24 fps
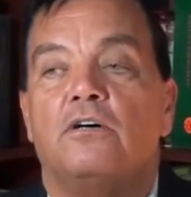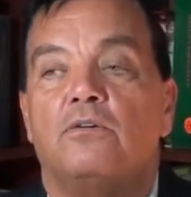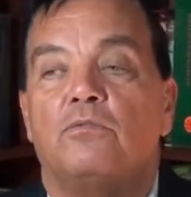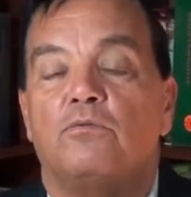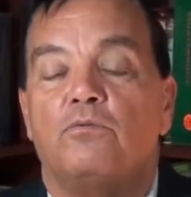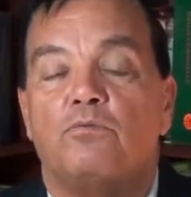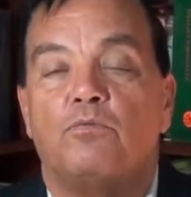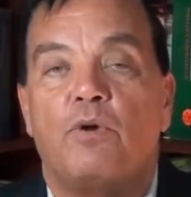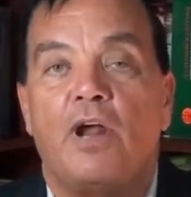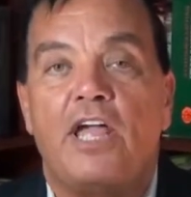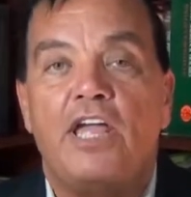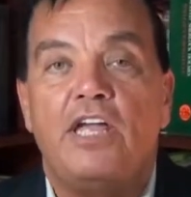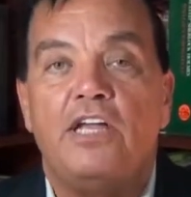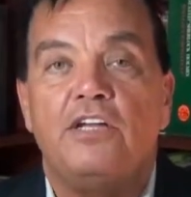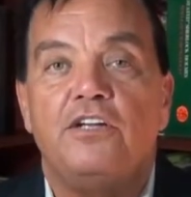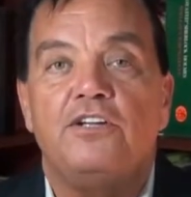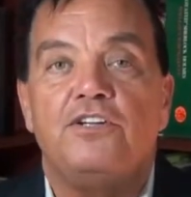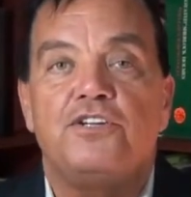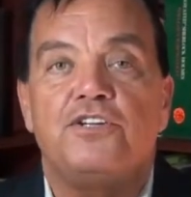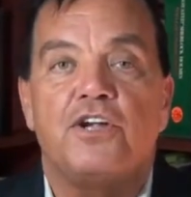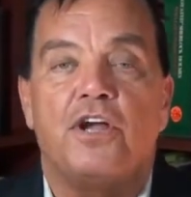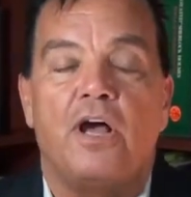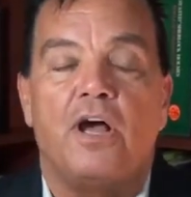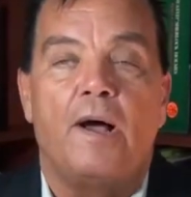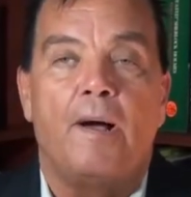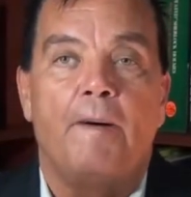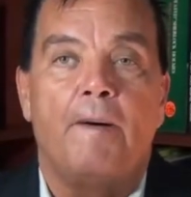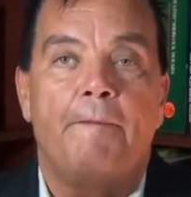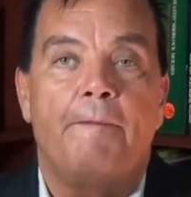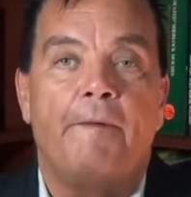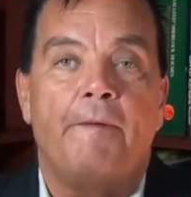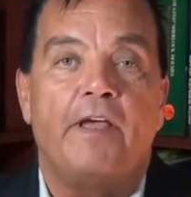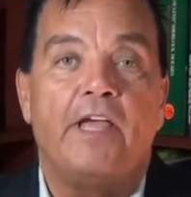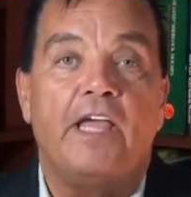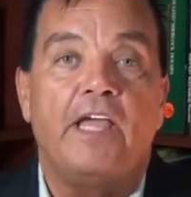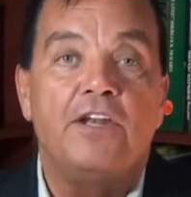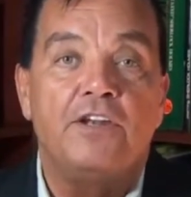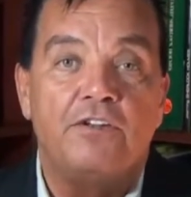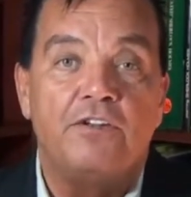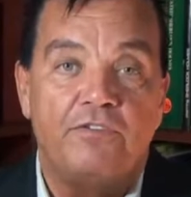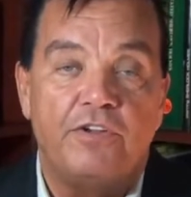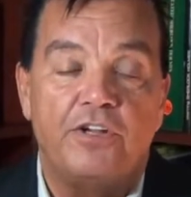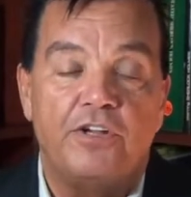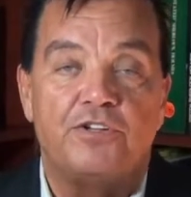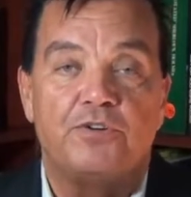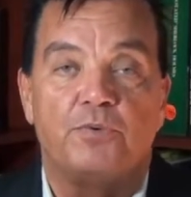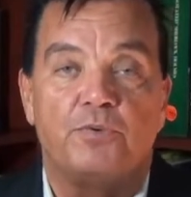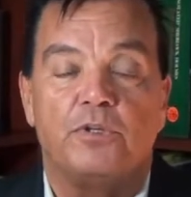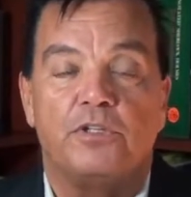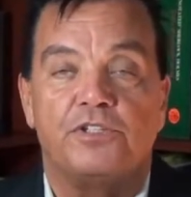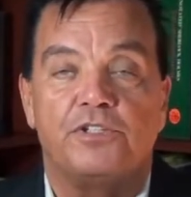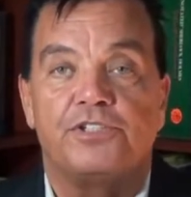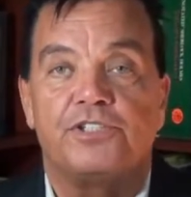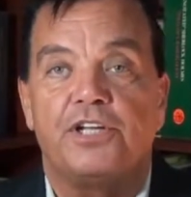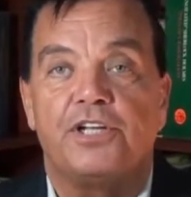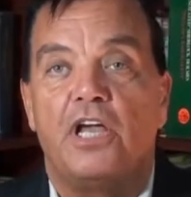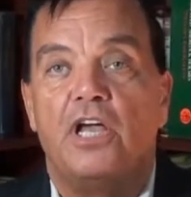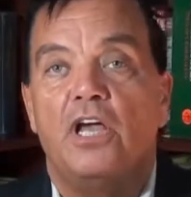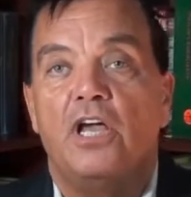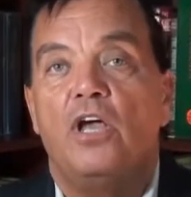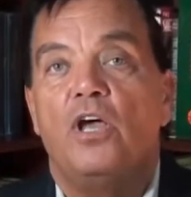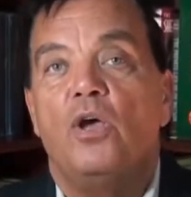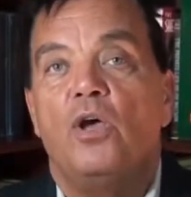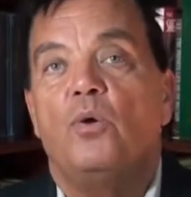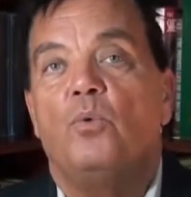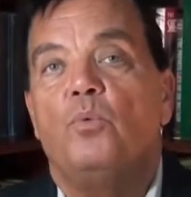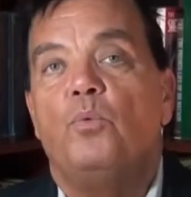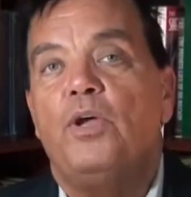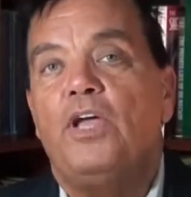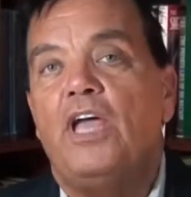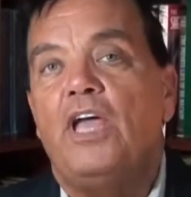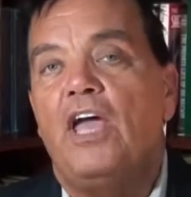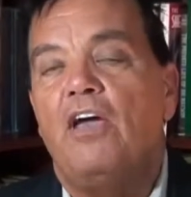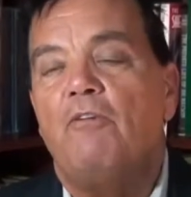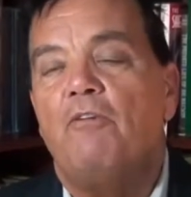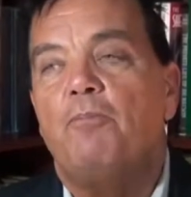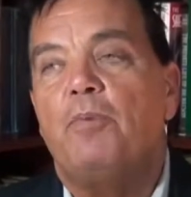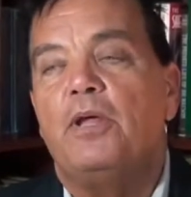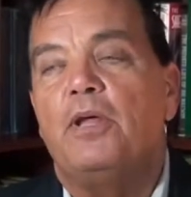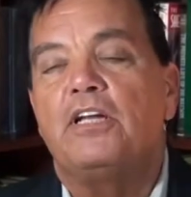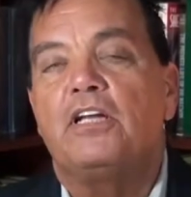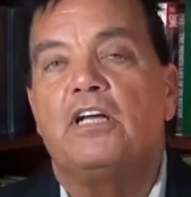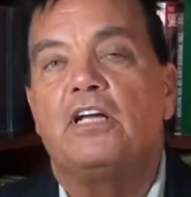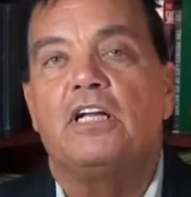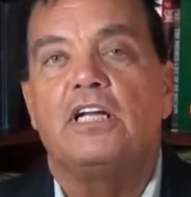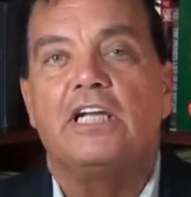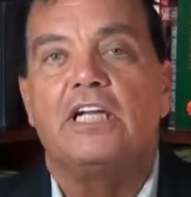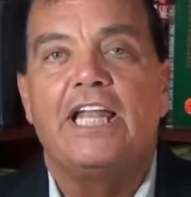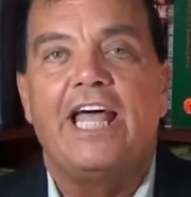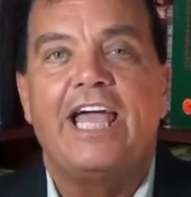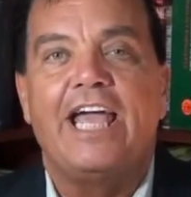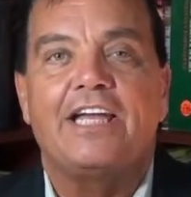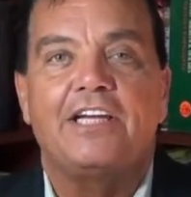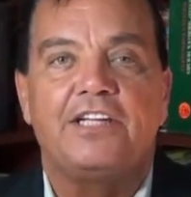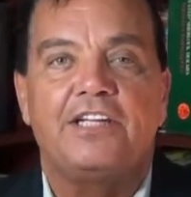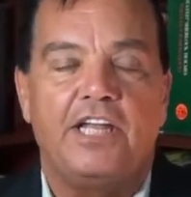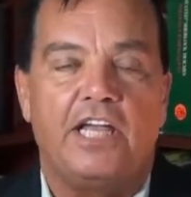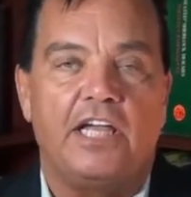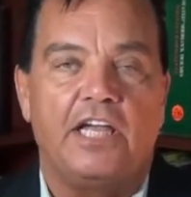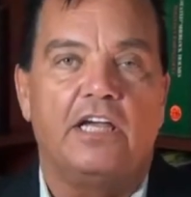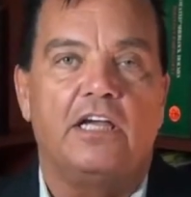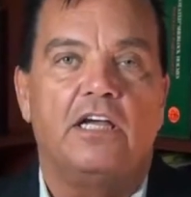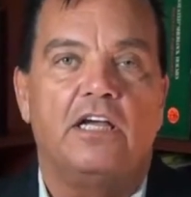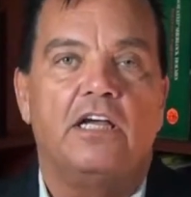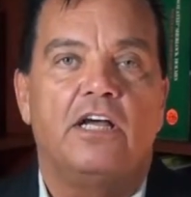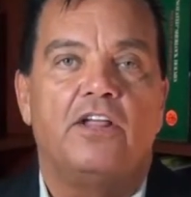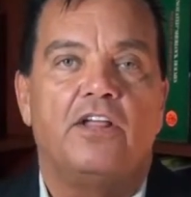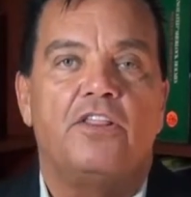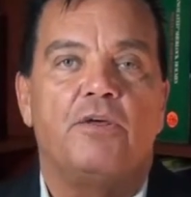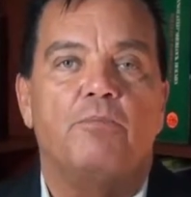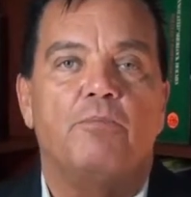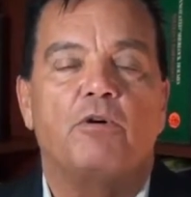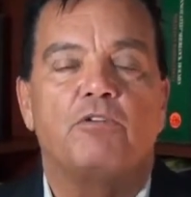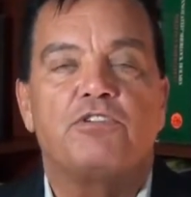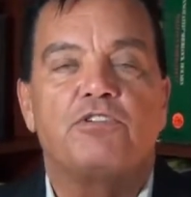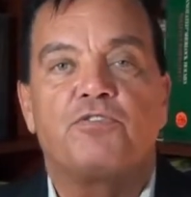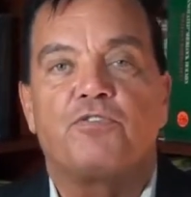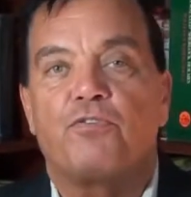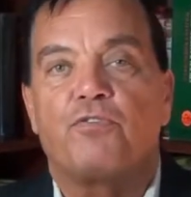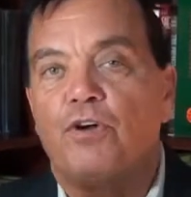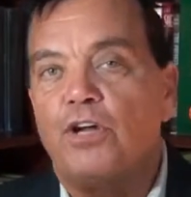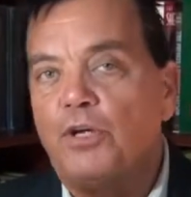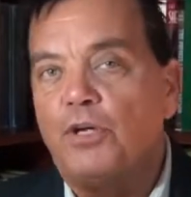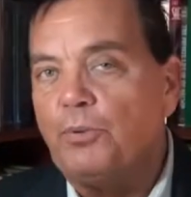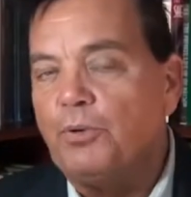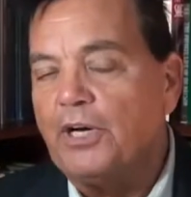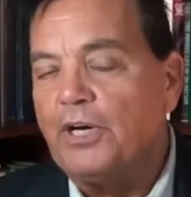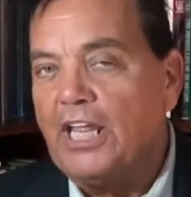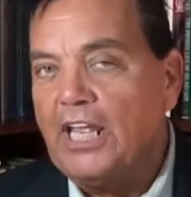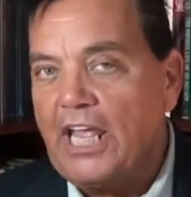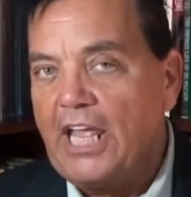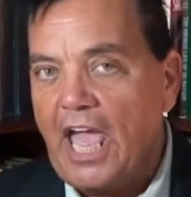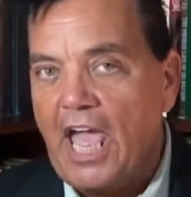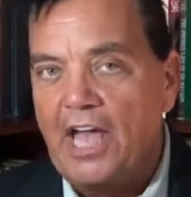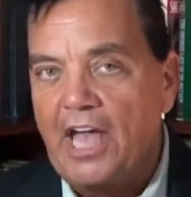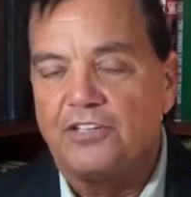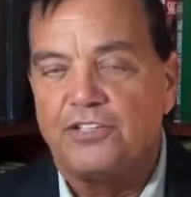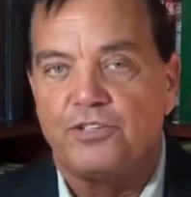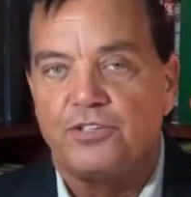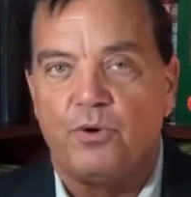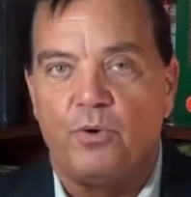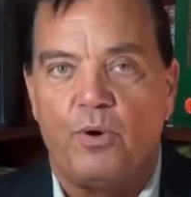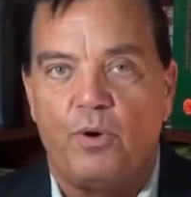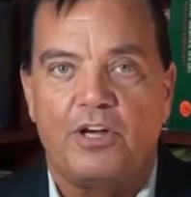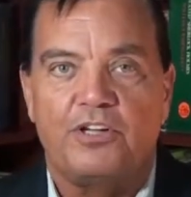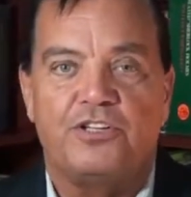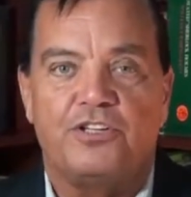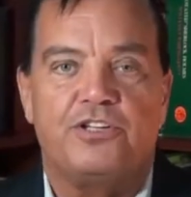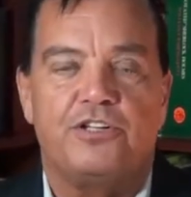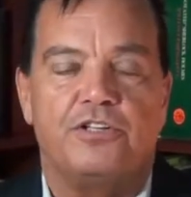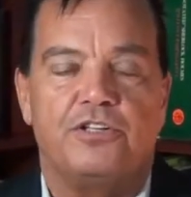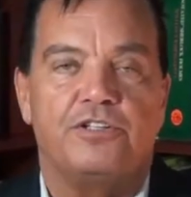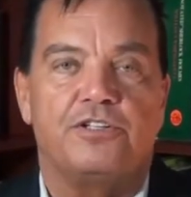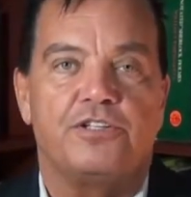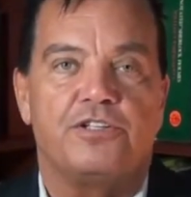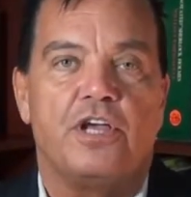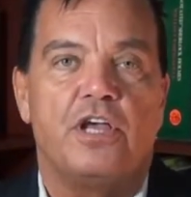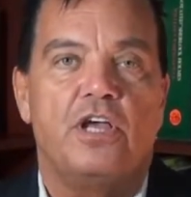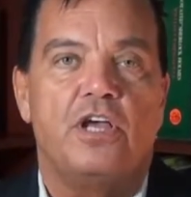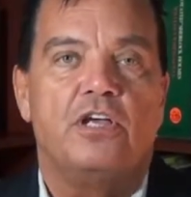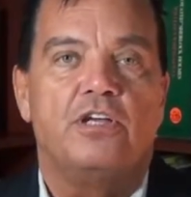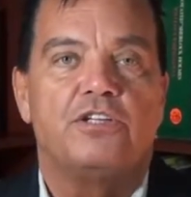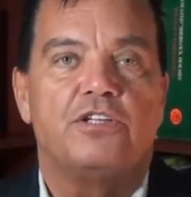range of individuals, we have been collecting the most frequently asked questions.